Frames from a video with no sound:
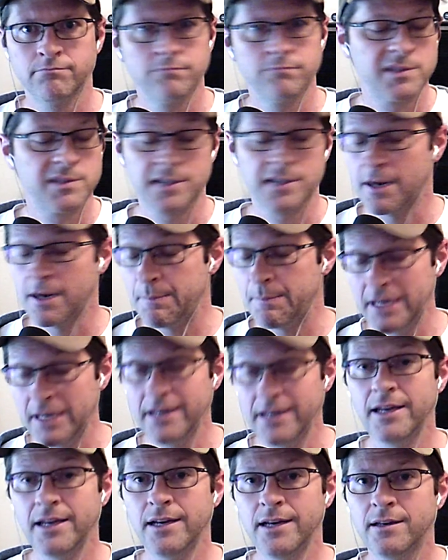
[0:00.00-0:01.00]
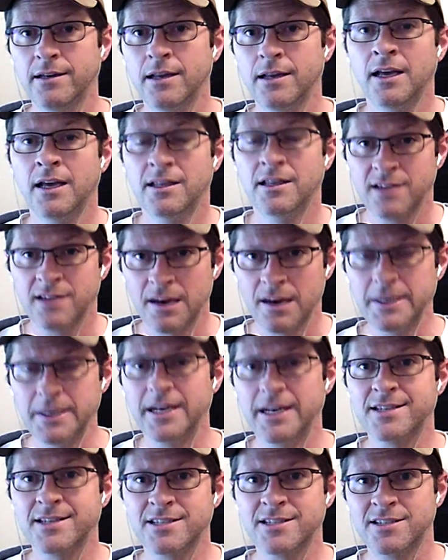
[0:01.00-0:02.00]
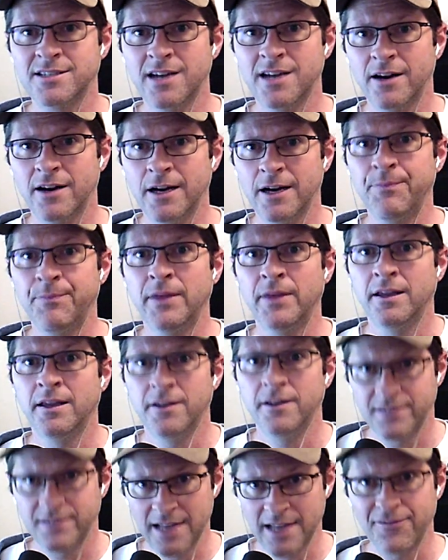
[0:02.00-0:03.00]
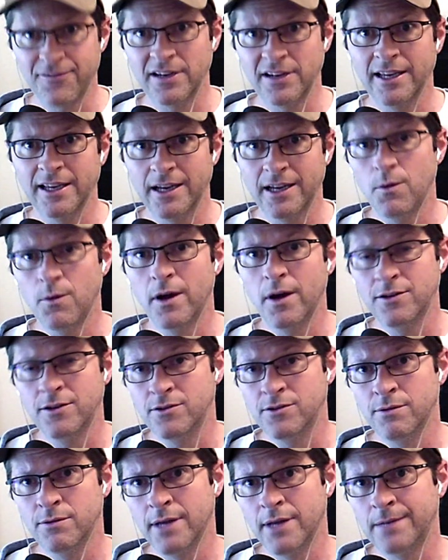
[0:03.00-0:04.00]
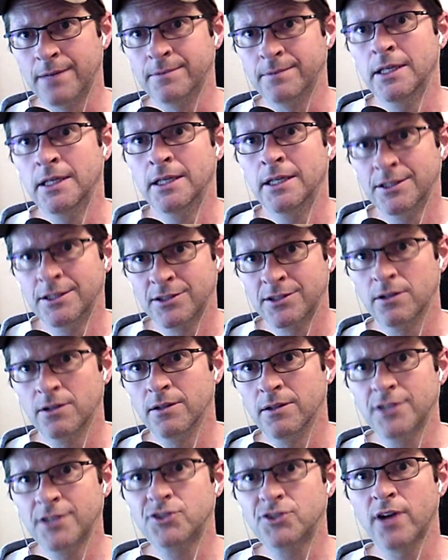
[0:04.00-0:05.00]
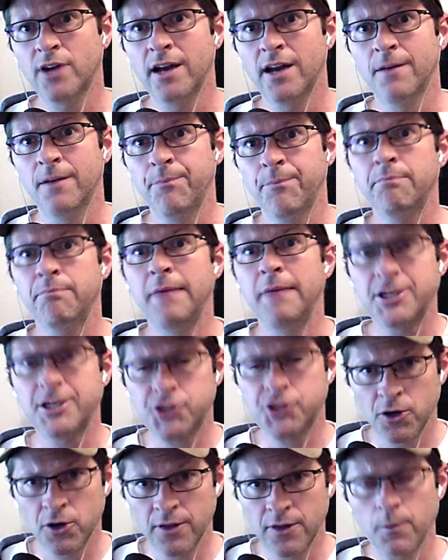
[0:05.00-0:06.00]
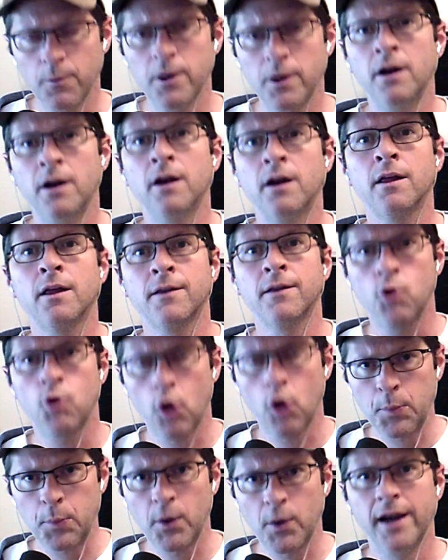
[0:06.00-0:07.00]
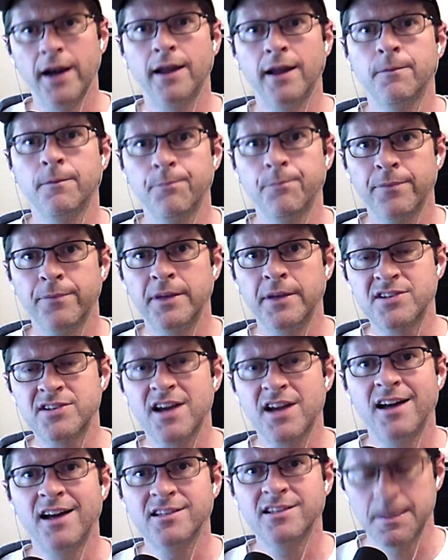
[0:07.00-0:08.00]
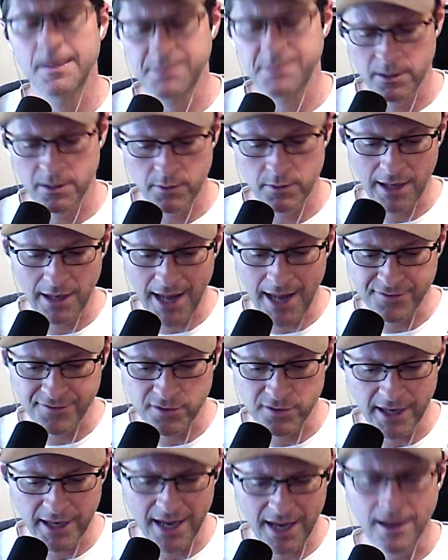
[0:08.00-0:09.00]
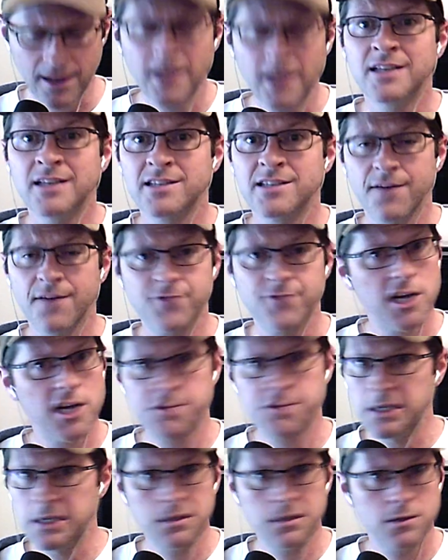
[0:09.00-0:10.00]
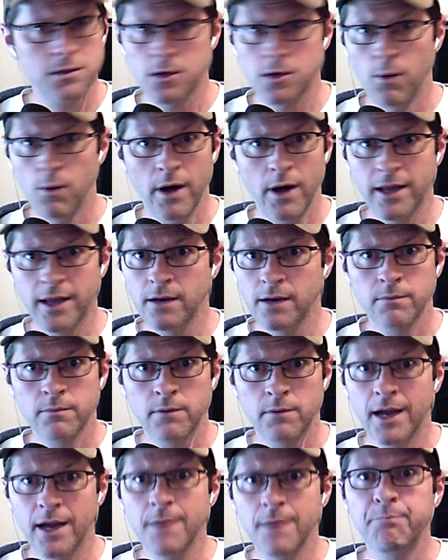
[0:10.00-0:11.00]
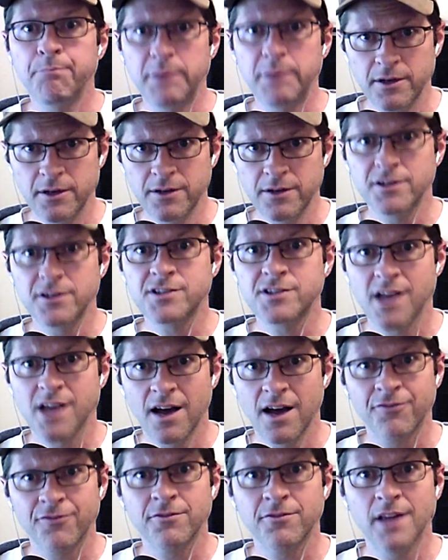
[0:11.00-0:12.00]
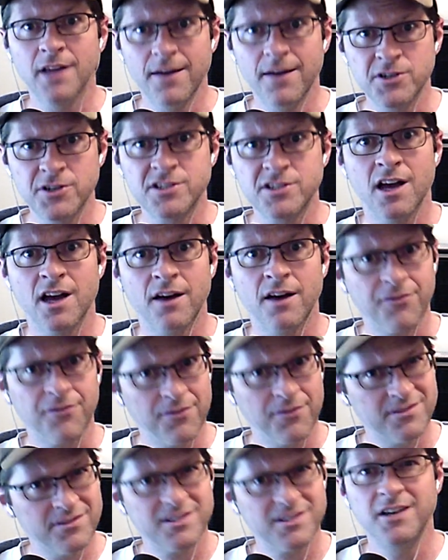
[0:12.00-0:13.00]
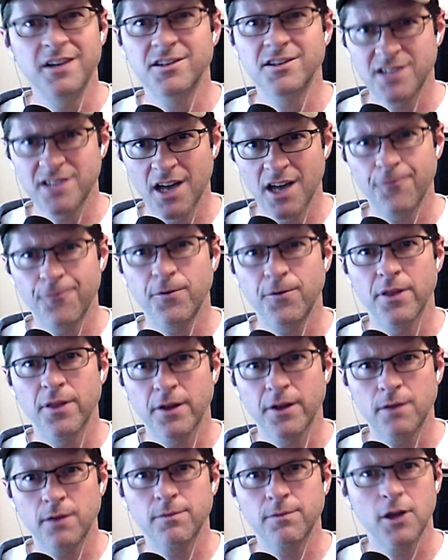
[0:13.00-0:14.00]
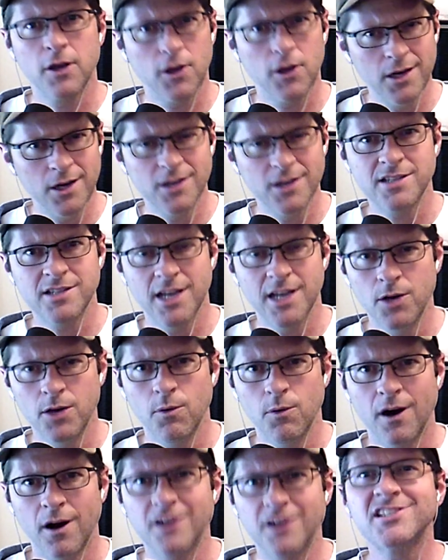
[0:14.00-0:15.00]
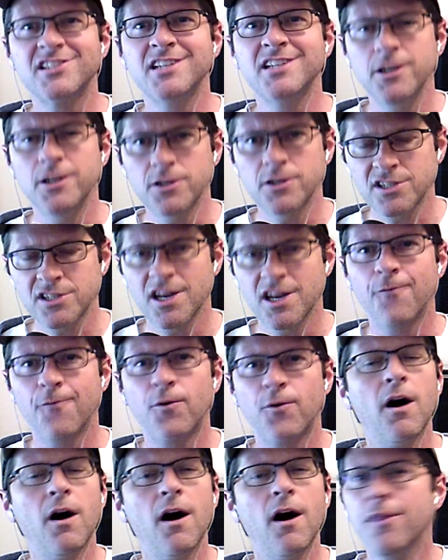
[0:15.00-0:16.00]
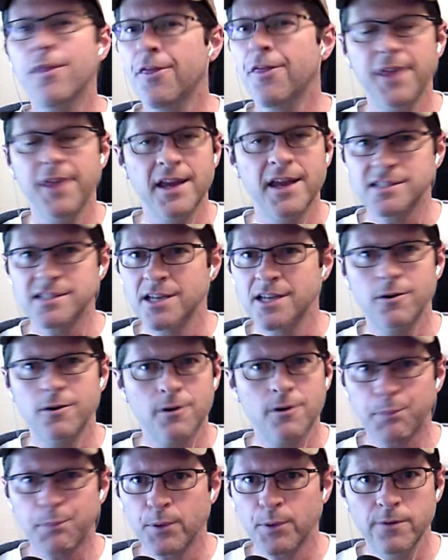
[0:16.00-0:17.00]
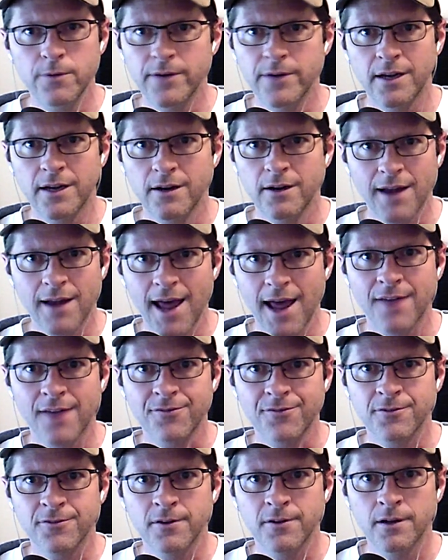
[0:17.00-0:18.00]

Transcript: It's going to be needed. It's going to be necessary. You're definitely going to want to do that. So let's try to make sure that we're incorporating these concepts into our life. So again, self-judgment, don't want it, right? Be good to yourself. Love yourself. See yourself for the goodness that you are. See yourself for all the things that you're improving in your life.